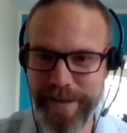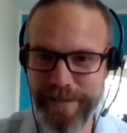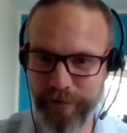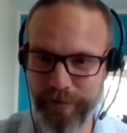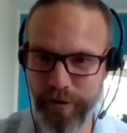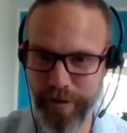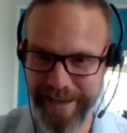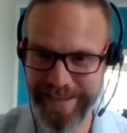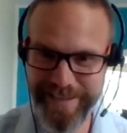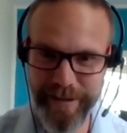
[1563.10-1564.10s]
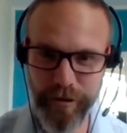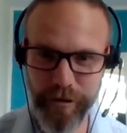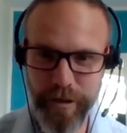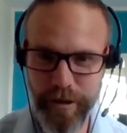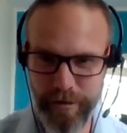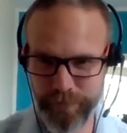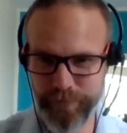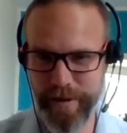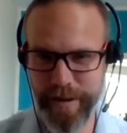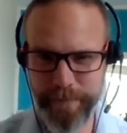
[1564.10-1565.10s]
airspace for a single
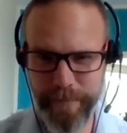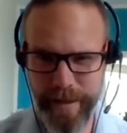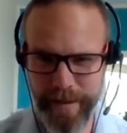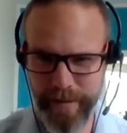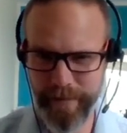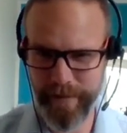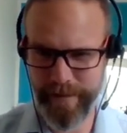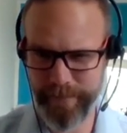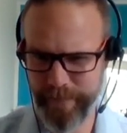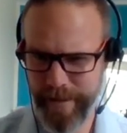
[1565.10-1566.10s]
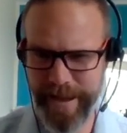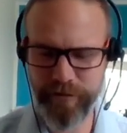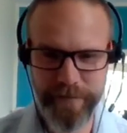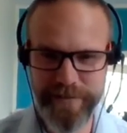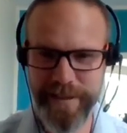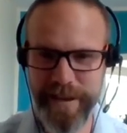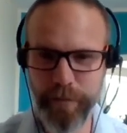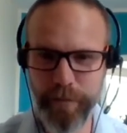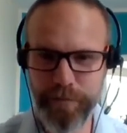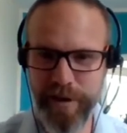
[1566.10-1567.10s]
aircraft to
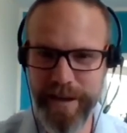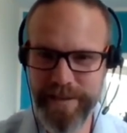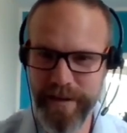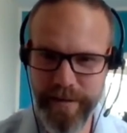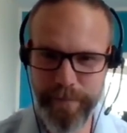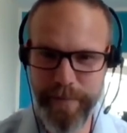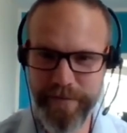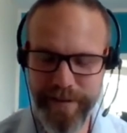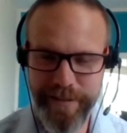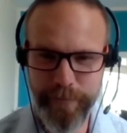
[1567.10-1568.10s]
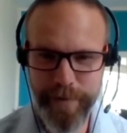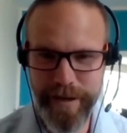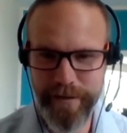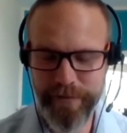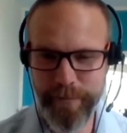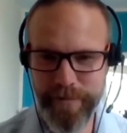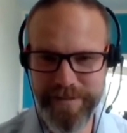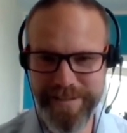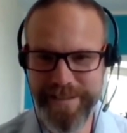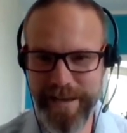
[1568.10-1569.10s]
then operate, the benefit that we get from a
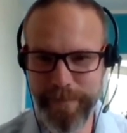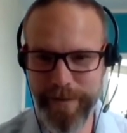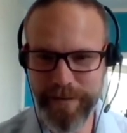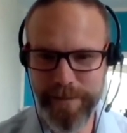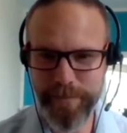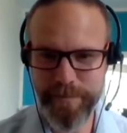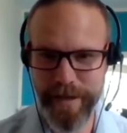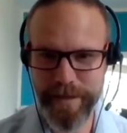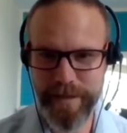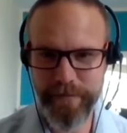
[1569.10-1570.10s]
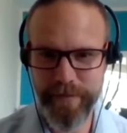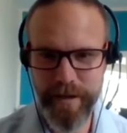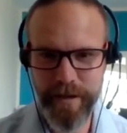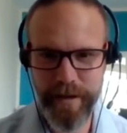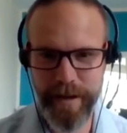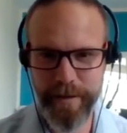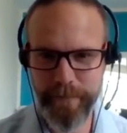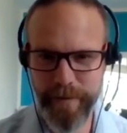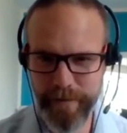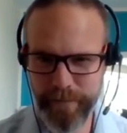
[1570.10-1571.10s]
sustainability perspective,
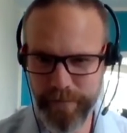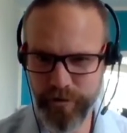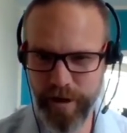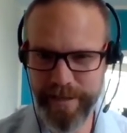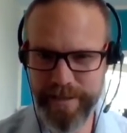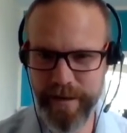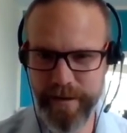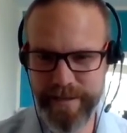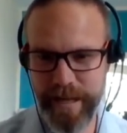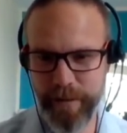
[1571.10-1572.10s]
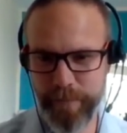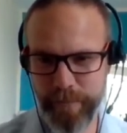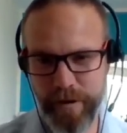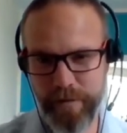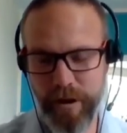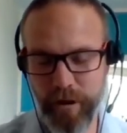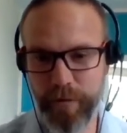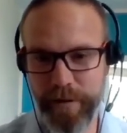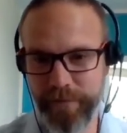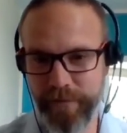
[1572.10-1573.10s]
trying to help not
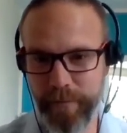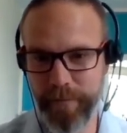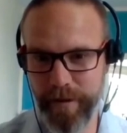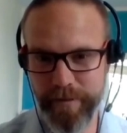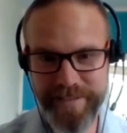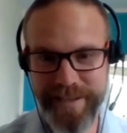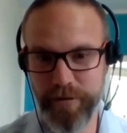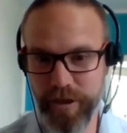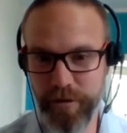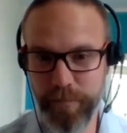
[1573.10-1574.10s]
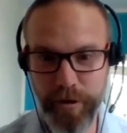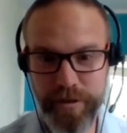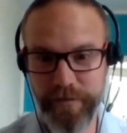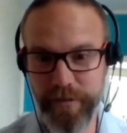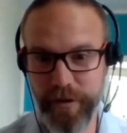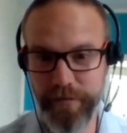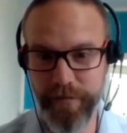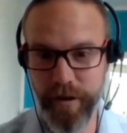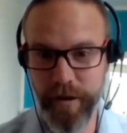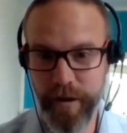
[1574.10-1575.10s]
only from a CO2 point of view
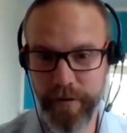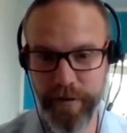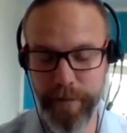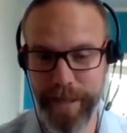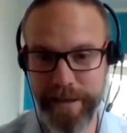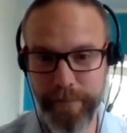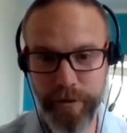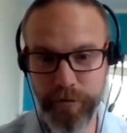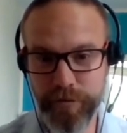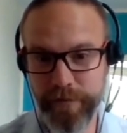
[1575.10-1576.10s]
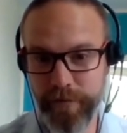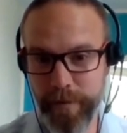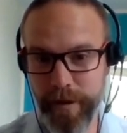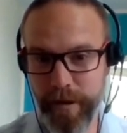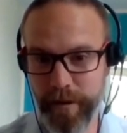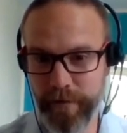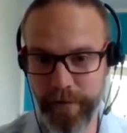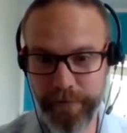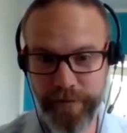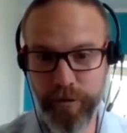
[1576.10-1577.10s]
for the planet, but also from
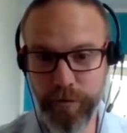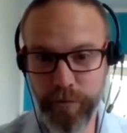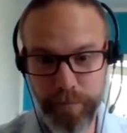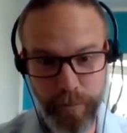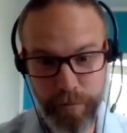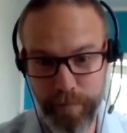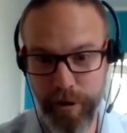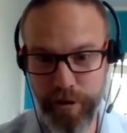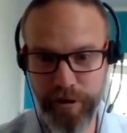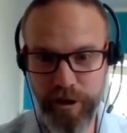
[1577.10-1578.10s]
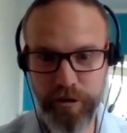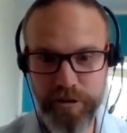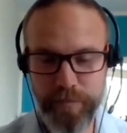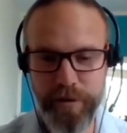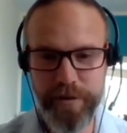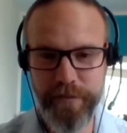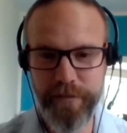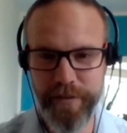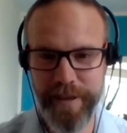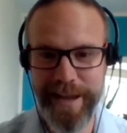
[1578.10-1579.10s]
a fuel, both burn and cost point of
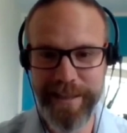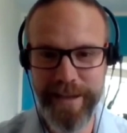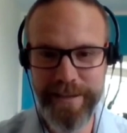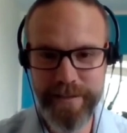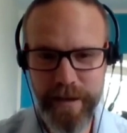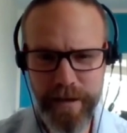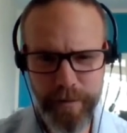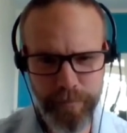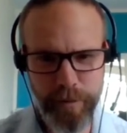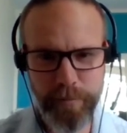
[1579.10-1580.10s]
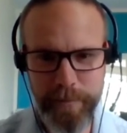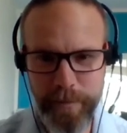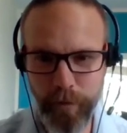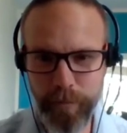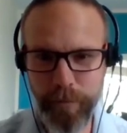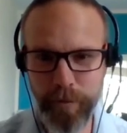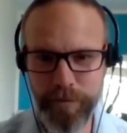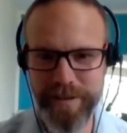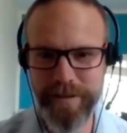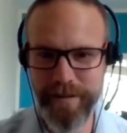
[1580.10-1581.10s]
view for the airlines, probably more
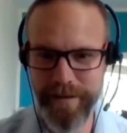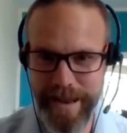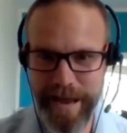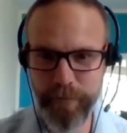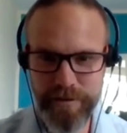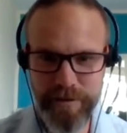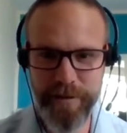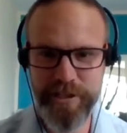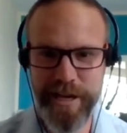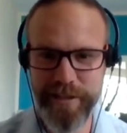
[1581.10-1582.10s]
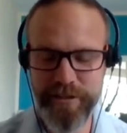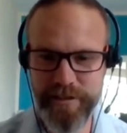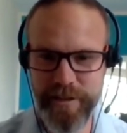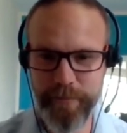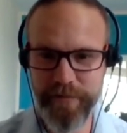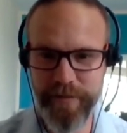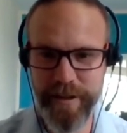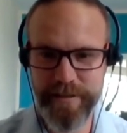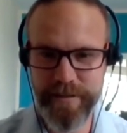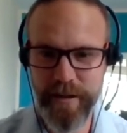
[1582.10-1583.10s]
important now with some of the challenges that we
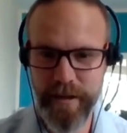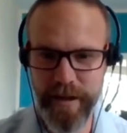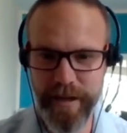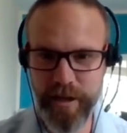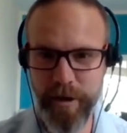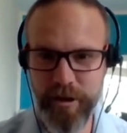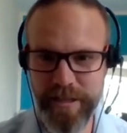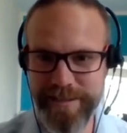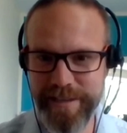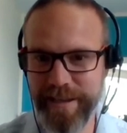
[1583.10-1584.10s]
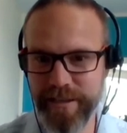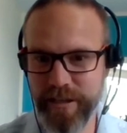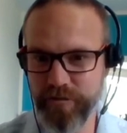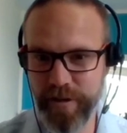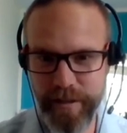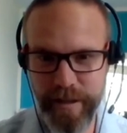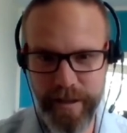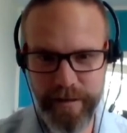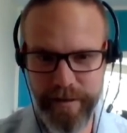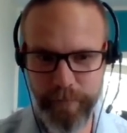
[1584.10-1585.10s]
face commercially as an industry
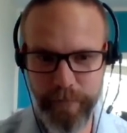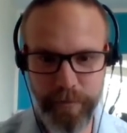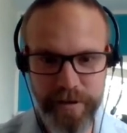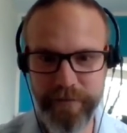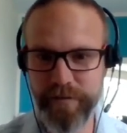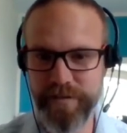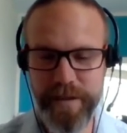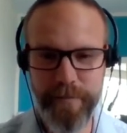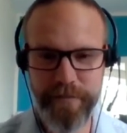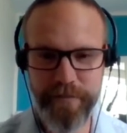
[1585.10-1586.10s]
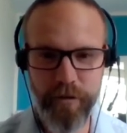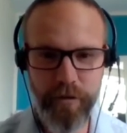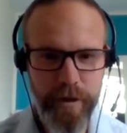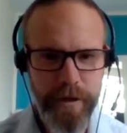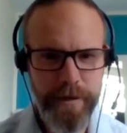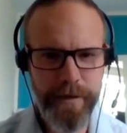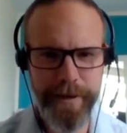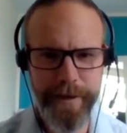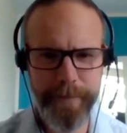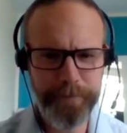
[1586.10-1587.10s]
than we would ever have seen before.
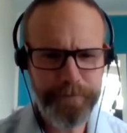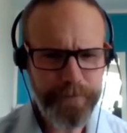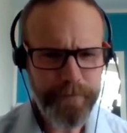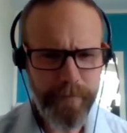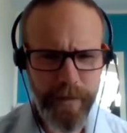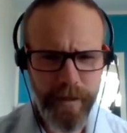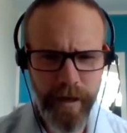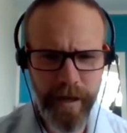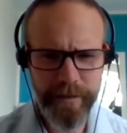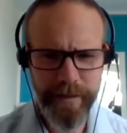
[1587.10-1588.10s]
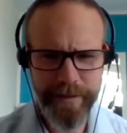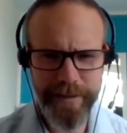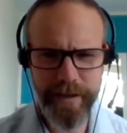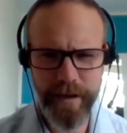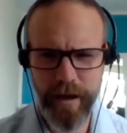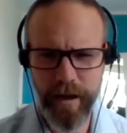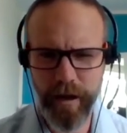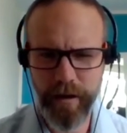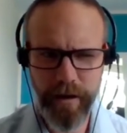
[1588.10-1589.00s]
I think